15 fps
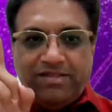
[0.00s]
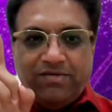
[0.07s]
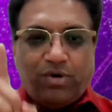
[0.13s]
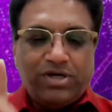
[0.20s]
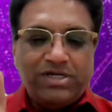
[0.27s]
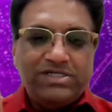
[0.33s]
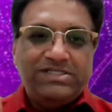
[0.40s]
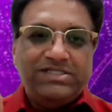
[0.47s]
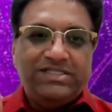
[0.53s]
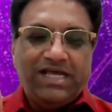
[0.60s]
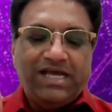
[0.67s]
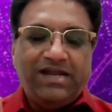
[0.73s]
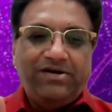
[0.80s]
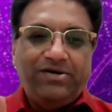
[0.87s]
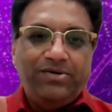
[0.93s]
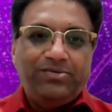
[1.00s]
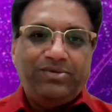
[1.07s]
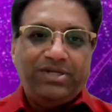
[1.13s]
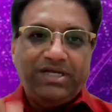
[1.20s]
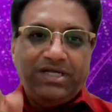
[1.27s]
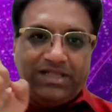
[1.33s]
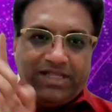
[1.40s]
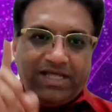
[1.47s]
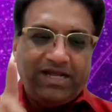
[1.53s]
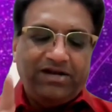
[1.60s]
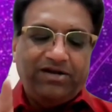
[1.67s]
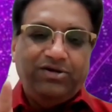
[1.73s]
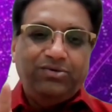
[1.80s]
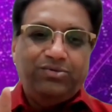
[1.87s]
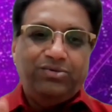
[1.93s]
What is their duty?
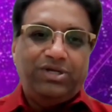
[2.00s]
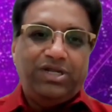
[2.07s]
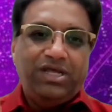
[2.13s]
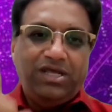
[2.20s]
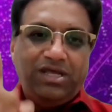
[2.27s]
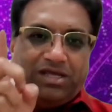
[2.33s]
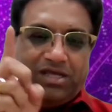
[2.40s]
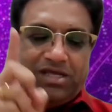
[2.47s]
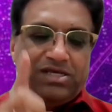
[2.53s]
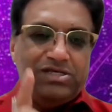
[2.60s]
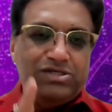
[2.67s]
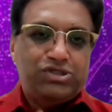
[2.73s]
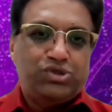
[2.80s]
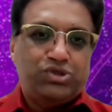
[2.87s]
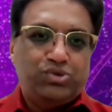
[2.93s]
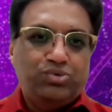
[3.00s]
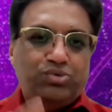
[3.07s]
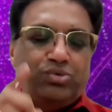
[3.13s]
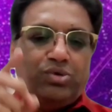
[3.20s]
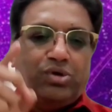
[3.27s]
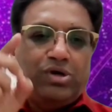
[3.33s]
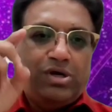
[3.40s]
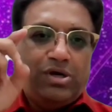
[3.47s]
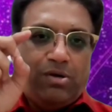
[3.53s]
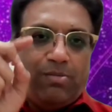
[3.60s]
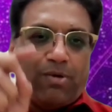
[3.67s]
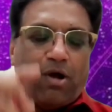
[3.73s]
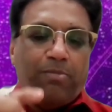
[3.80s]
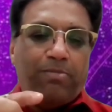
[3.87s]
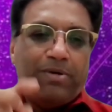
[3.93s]
Their duty is to
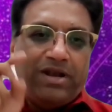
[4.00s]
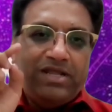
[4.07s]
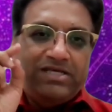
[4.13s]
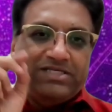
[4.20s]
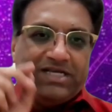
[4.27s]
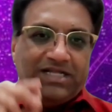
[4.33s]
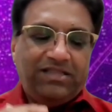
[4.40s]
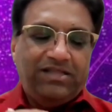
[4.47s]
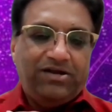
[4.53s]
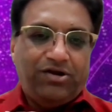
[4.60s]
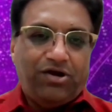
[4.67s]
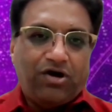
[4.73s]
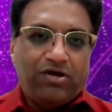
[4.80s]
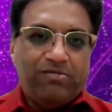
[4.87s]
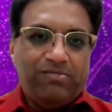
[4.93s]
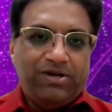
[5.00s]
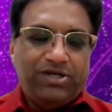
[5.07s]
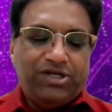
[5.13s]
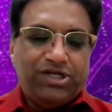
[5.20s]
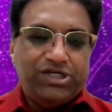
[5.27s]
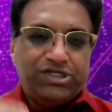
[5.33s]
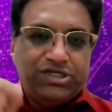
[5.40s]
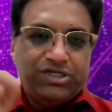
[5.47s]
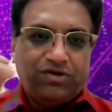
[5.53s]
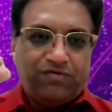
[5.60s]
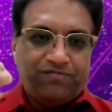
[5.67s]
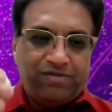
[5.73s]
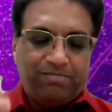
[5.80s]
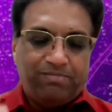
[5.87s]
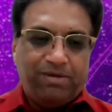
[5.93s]
properly check the documentation
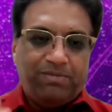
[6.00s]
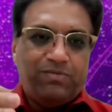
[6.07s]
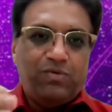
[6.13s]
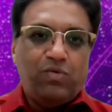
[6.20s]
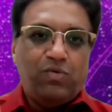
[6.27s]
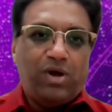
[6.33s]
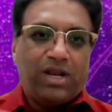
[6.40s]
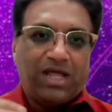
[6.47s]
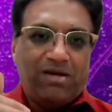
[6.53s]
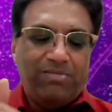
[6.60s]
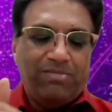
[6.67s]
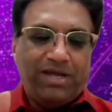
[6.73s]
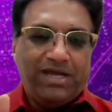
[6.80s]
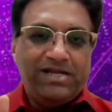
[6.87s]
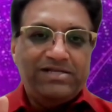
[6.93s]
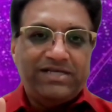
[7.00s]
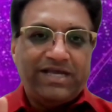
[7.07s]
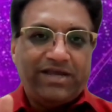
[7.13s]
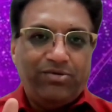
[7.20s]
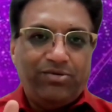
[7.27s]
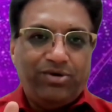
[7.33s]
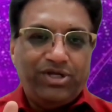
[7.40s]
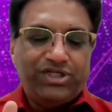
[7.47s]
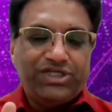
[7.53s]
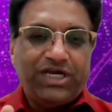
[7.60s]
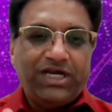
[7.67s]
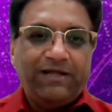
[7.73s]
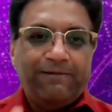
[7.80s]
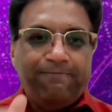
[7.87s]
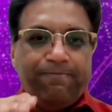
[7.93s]
of the people who are coming in, security
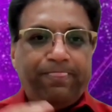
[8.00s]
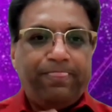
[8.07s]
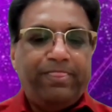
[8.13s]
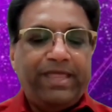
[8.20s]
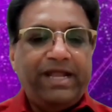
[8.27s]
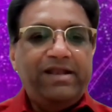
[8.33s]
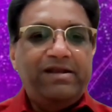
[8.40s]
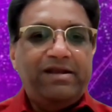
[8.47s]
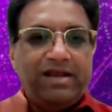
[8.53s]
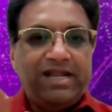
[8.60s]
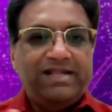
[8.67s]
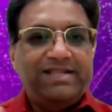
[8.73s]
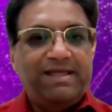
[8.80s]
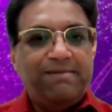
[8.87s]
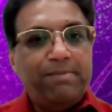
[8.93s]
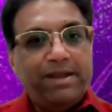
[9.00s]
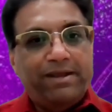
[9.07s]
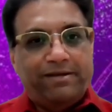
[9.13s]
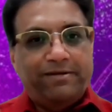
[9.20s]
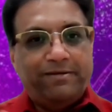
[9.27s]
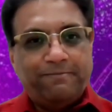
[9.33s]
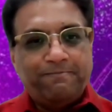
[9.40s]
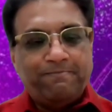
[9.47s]
check, then let them in.